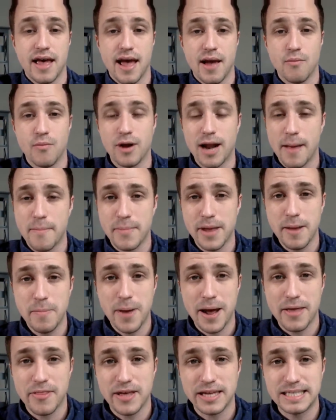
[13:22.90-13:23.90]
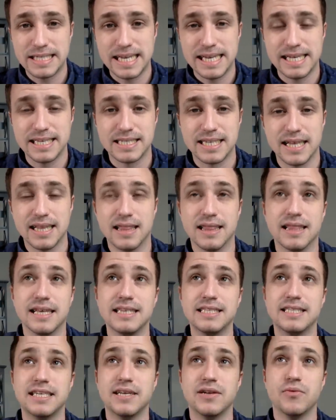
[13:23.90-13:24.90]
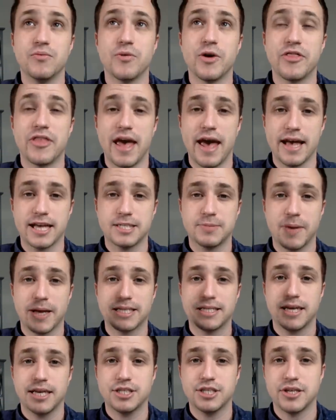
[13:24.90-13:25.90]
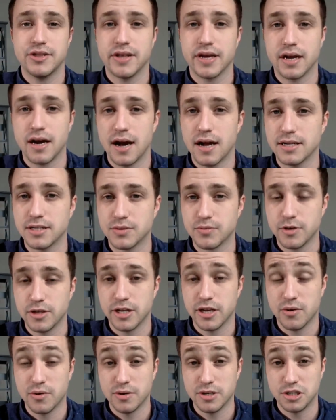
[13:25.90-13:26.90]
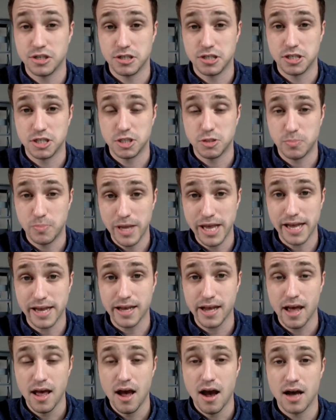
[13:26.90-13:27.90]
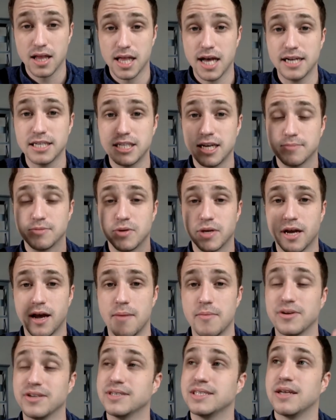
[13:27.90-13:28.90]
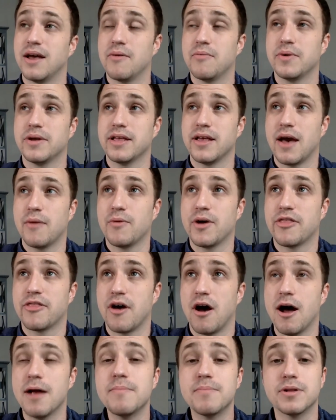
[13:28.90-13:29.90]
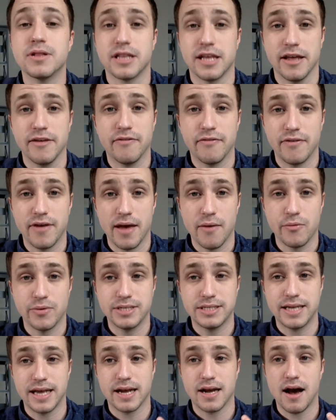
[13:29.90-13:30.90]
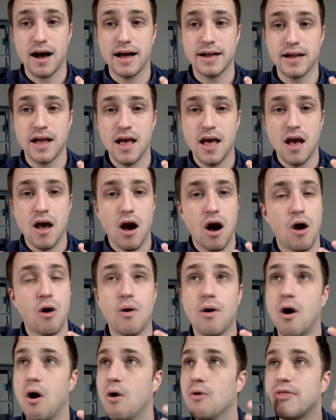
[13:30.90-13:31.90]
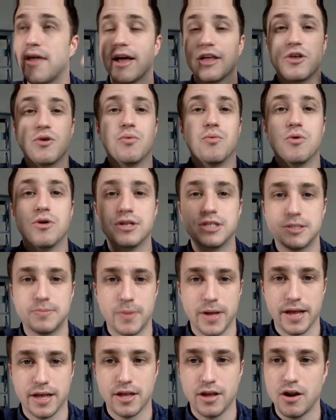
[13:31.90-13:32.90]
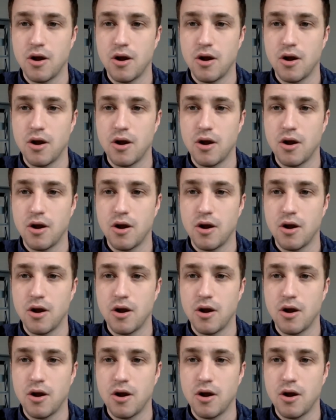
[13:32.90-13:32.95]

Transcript: And what I mean by this is listen with expectation that God is really going to speak. A lot of times we come and we with unbelief and we say, God, oh, that you would speak.